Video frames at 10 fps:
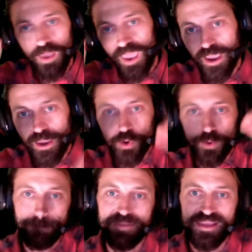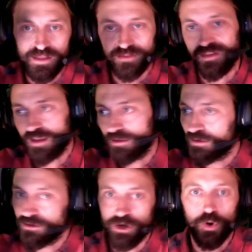A or B. It's like,
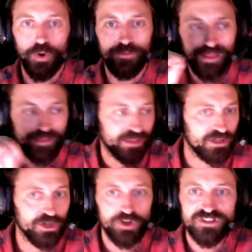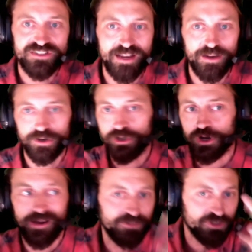you know, or and like, you know, your senator, your
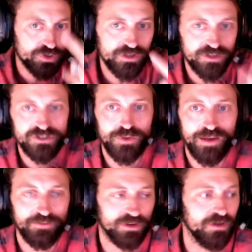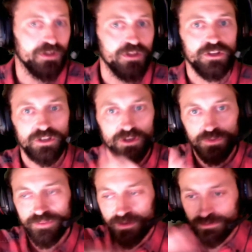are every two years you have your, you know,
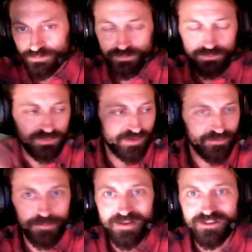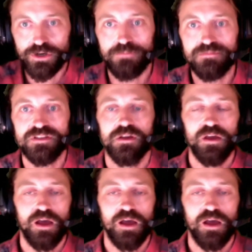the whatever the midterms.